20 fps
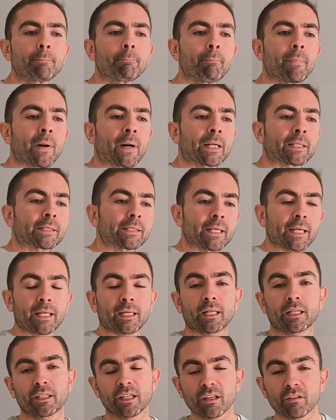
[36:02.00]
but
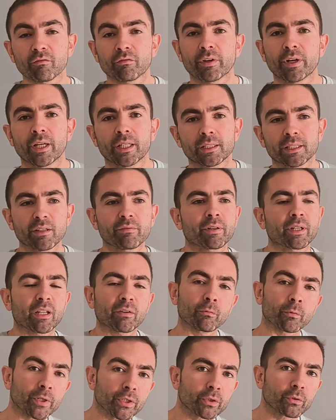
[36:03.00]
then an inference, even
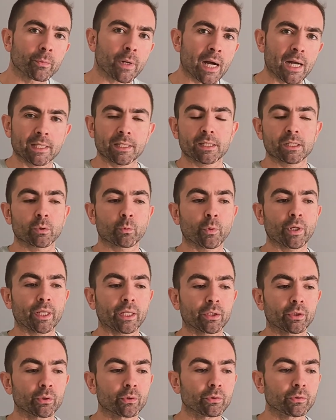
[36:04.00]
if we do batch,
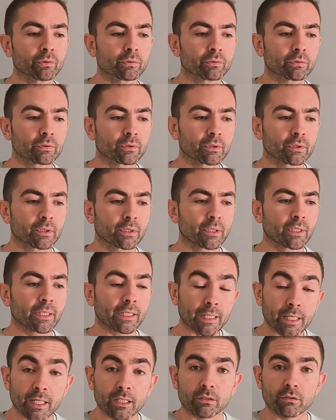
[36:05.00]
we do
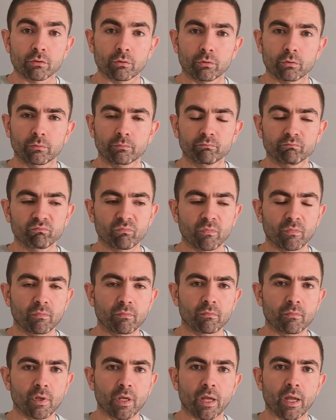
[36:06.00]
need to
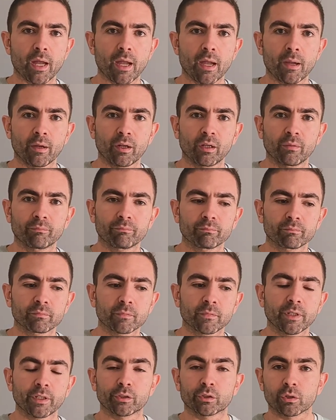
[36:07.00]
uh,
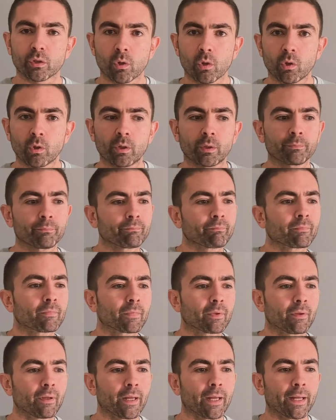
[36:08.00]
score
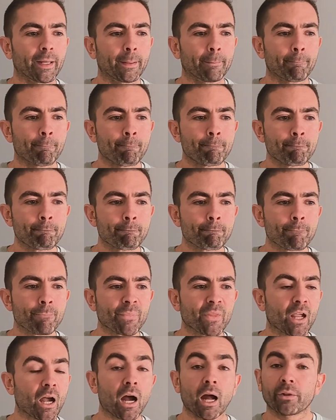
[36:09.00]

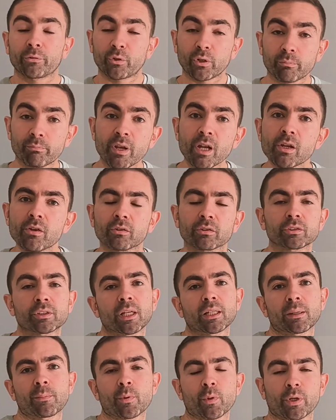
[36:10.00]
100 million
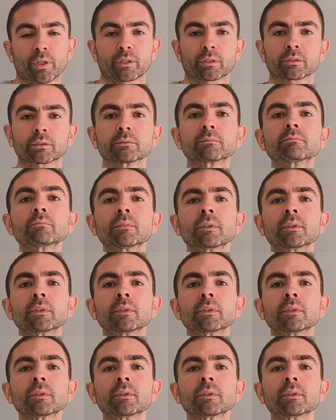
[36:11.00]
data points,